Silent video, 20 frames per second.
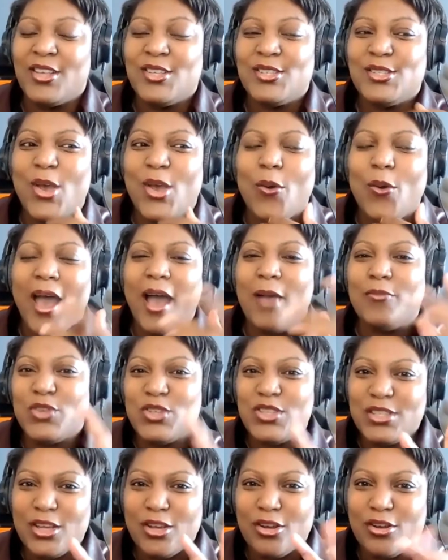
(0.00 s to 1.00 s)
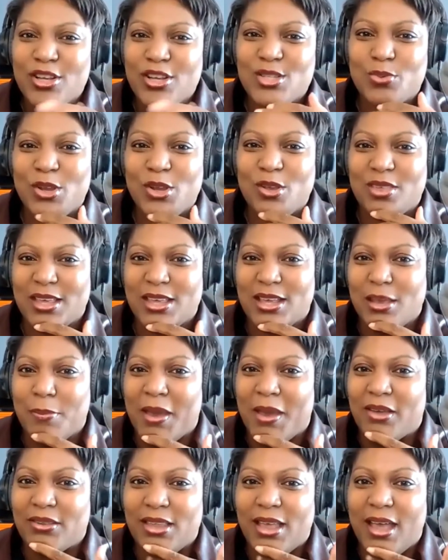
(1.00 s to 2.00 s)
So I'm just curious what you think
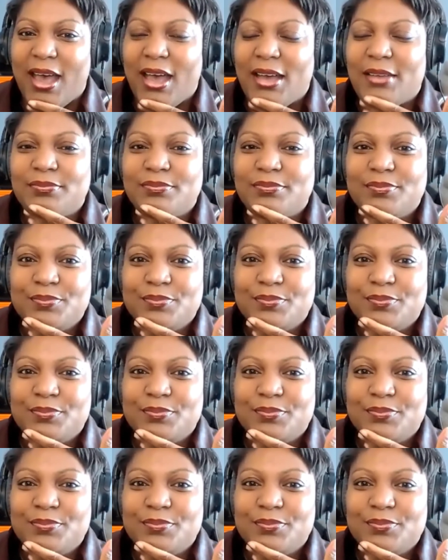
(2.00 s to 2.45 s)
about that.